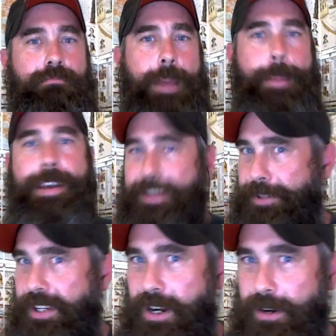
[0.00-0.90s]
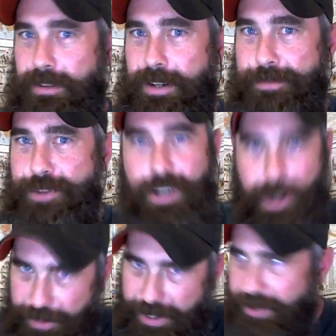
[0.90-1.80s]
I mean, it's up to you. You can
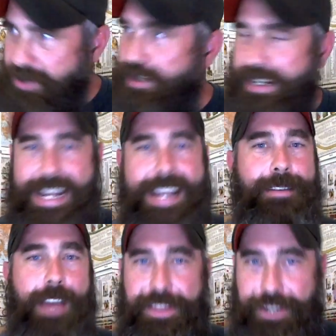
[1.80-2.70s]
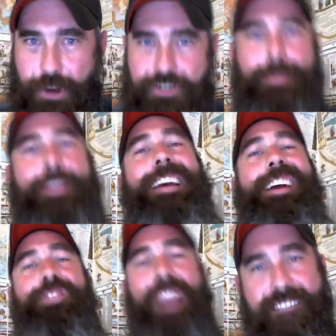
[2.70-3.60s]
go there and you can eat at the kosher
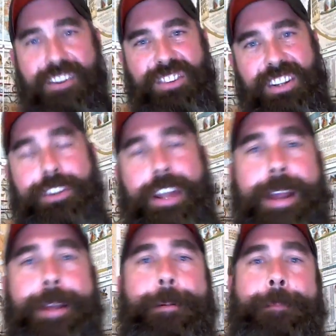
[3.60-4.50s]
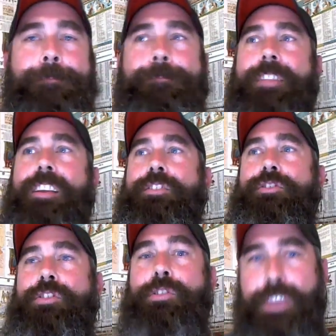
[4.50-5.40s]
McDonald's every single day.
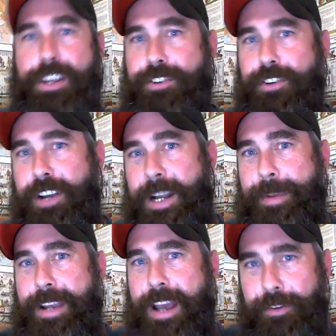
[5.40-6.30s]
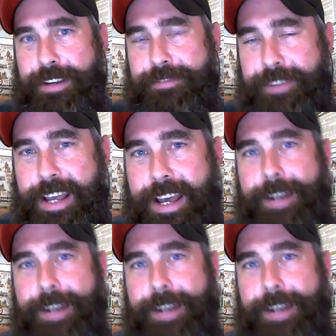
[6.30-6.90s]
Do you think you're going to be healthy for that?